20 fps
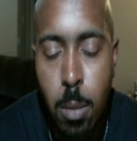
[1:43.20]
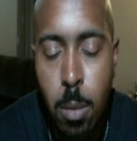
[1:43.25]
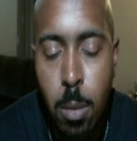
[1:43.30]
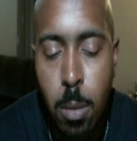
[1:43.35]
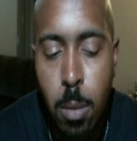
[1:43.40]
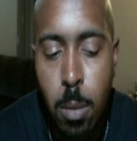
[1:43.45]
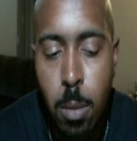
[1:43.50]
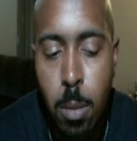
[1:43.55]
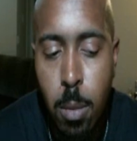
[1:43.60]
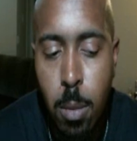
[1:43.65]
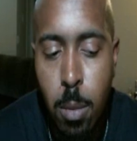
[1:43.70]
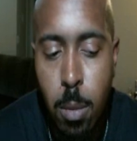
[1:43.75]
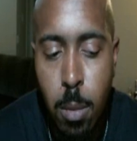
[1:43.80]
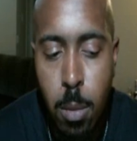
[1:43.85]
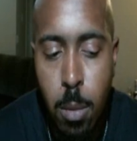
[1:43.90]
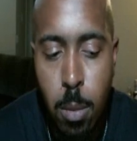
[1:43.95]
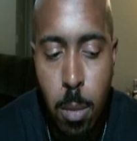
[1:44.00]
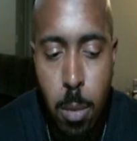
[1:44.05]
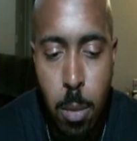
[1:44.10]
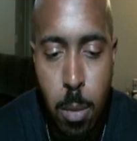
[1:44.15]

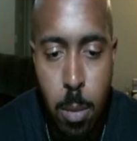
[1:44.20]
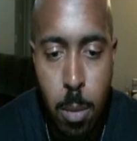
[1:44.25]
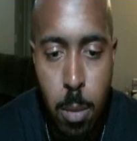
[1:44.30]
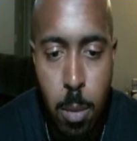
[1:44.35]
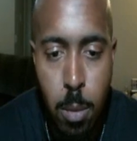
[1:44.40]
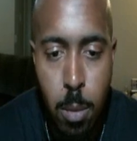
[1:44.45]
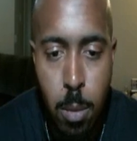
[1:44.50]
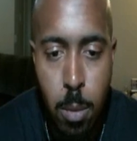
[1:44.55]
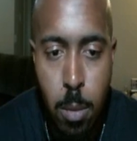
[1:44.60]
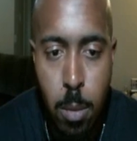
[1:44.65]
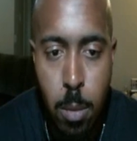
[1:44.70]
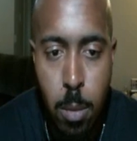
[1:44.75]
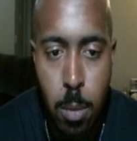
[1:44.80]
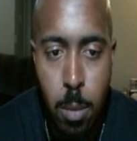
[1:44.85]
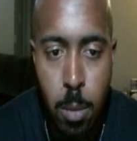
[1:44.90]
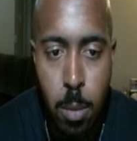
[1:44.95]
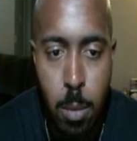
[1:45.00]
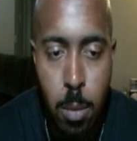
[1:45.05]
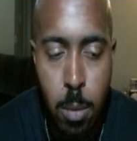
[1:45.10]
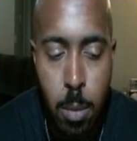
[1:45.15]

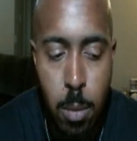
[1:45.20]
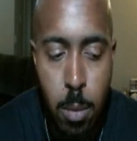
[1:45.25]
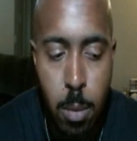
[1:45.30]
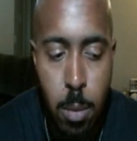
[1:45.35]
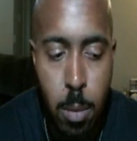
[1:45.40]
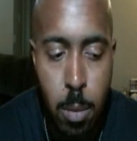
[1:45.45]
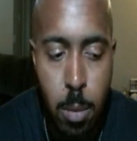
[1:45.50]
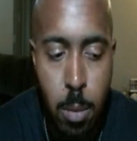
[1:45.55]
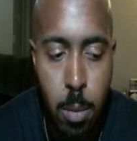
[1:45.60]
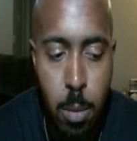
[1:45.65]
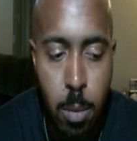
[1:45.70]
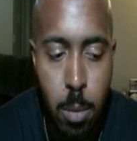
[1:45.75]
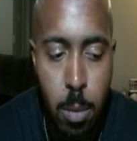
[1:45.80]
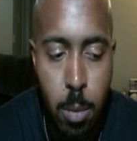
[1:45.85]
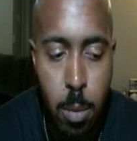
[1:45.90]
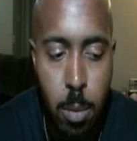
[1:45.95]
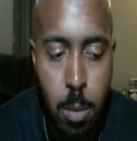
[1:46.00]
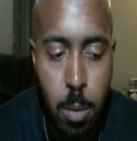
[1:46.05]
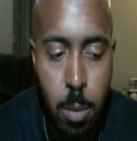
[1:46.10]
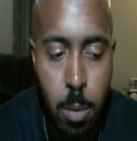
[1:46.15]

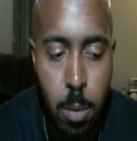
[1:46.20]
(silent)